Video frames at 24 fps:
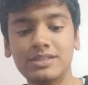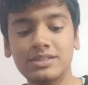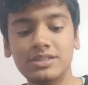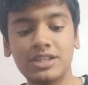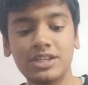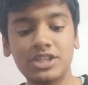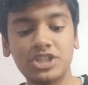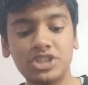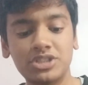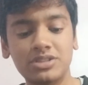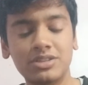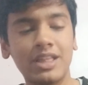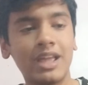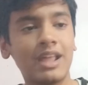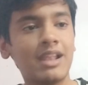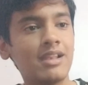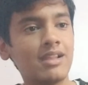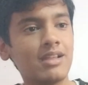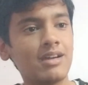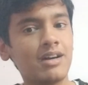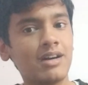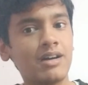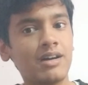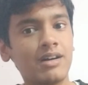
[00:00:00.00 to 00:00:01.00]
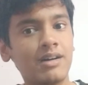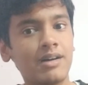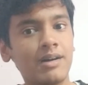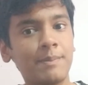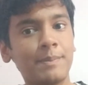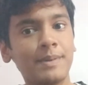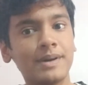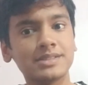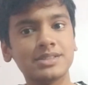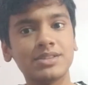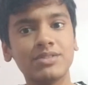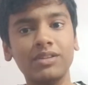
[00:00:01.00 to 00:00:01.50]
They'll a
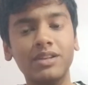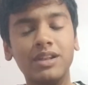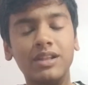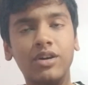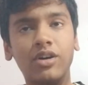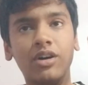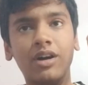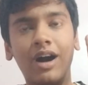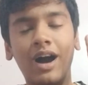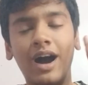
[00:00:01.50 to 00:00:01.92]
person will